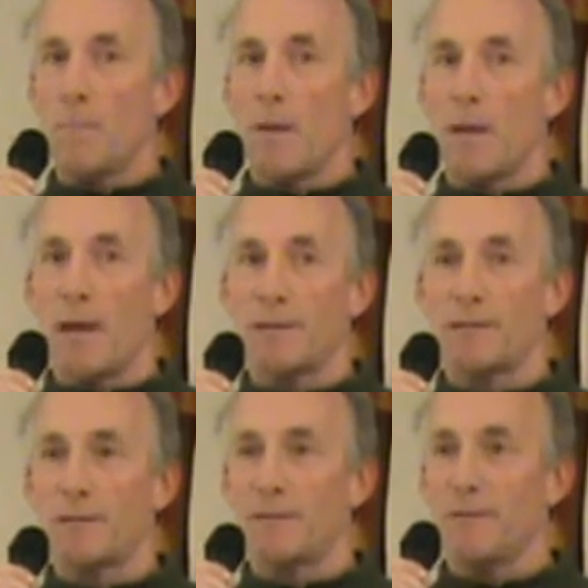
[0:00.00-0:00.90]
And
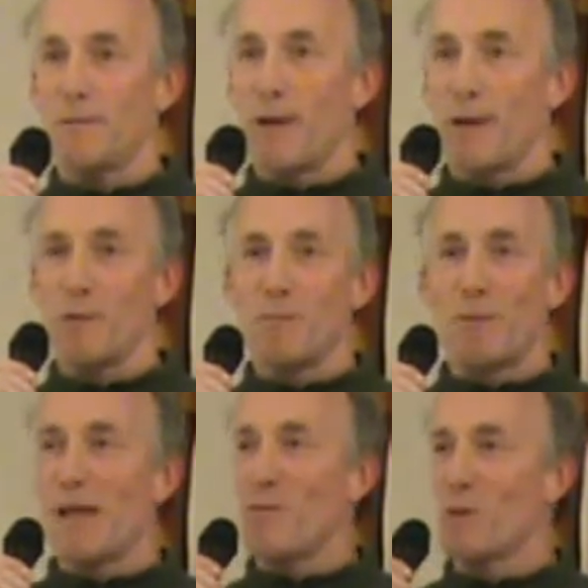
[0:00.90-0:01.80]
I couldn't
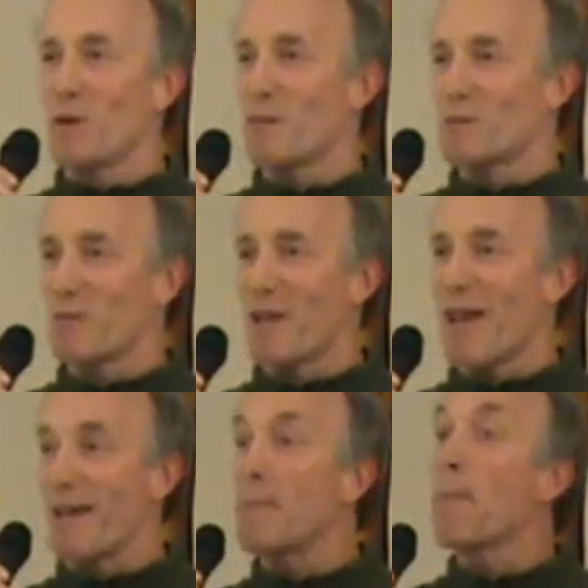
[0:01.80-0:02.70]
blame Williams for
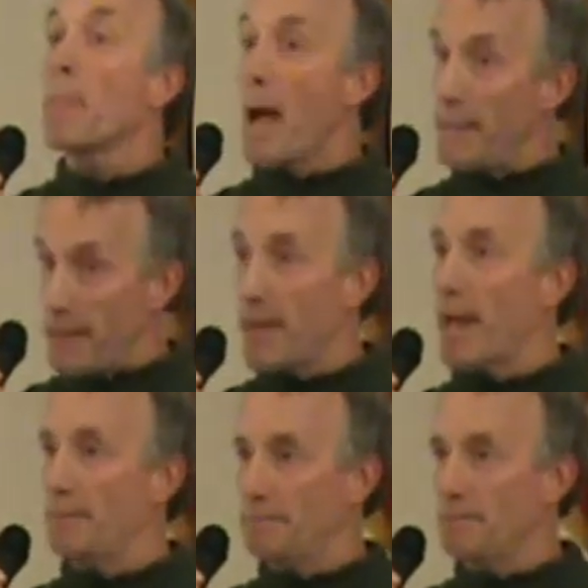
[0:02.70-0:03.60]
that. I did
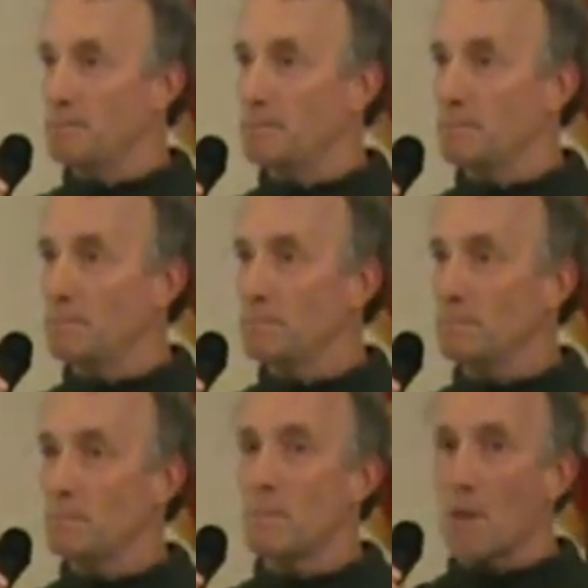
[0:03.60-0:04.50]
that.
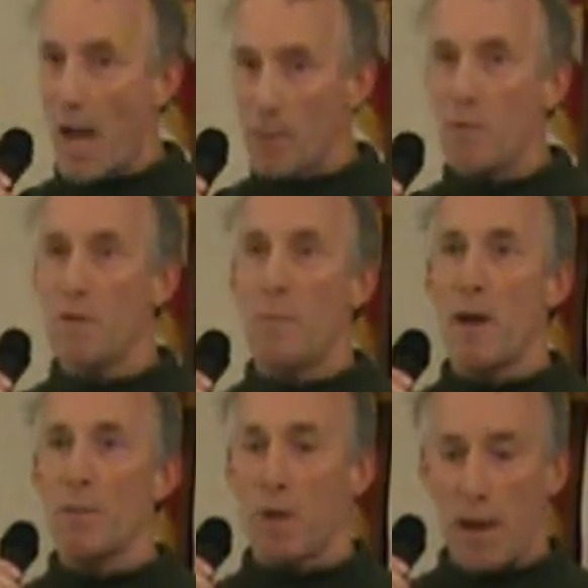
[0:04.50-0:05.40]
I moved the
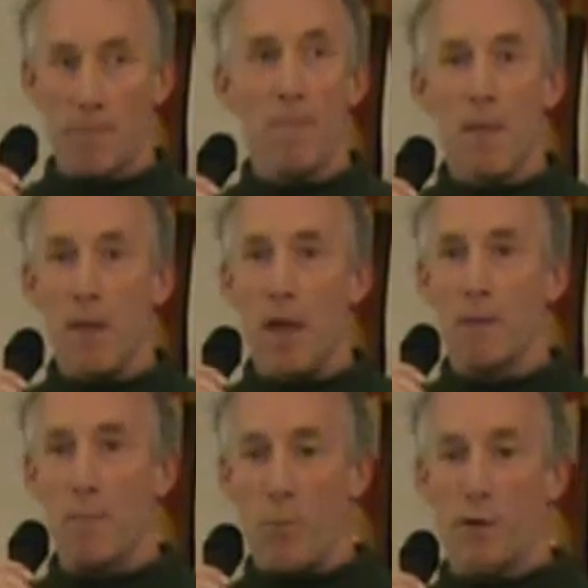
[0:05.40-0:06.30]
pipeline
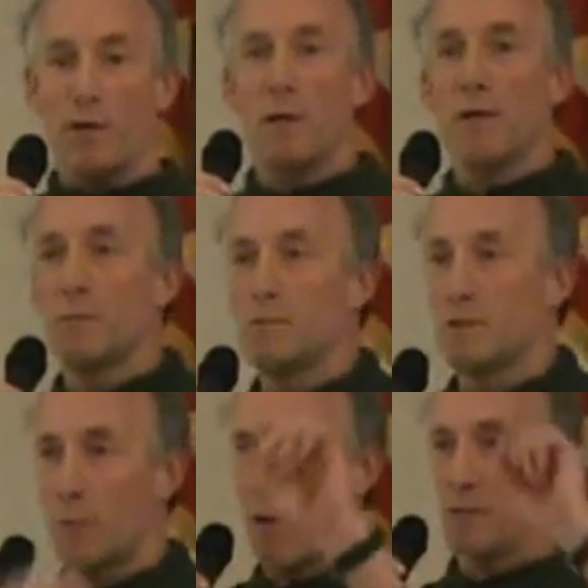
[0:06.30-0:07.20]
and put it in
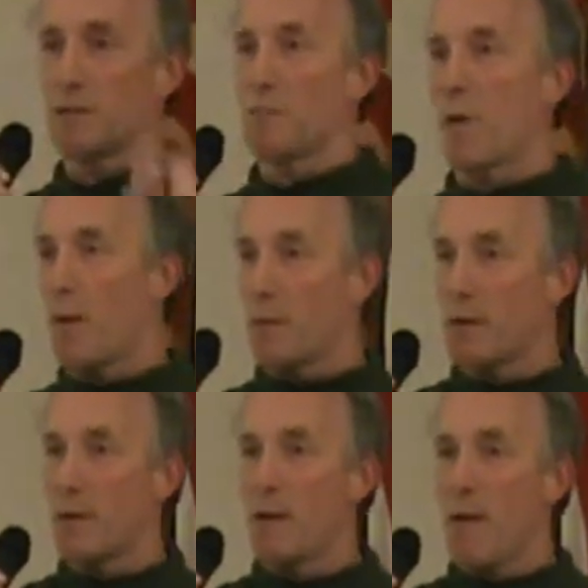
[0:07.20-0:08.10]
someone else's
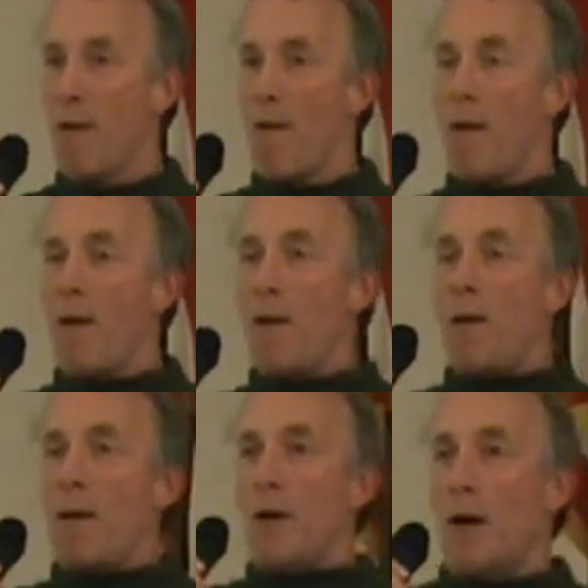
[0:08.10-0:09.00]
property.
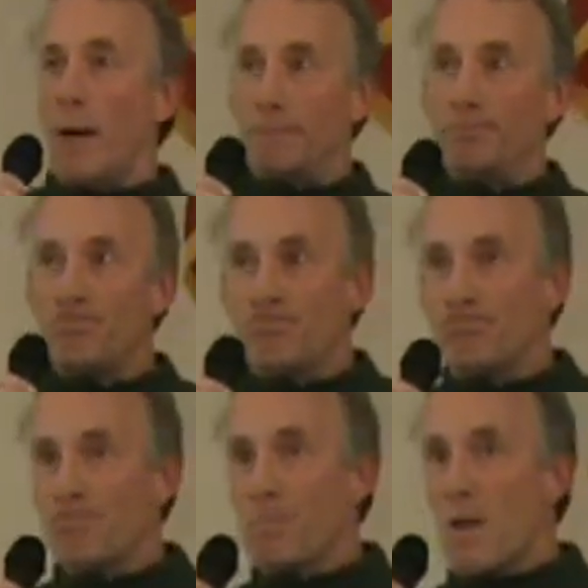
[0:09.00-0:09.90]

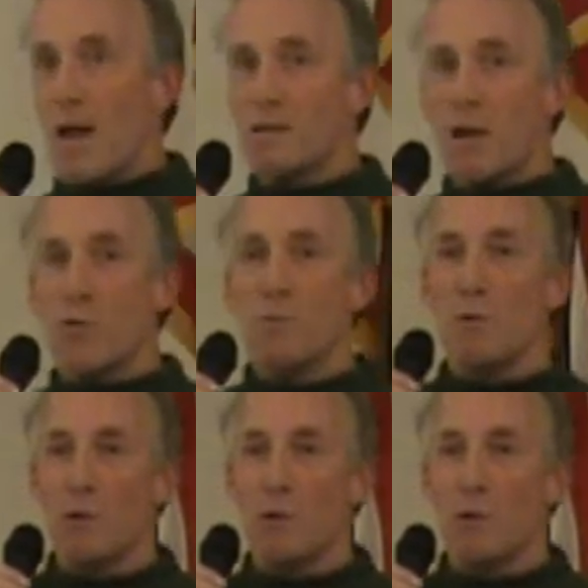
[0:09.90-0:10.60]
As I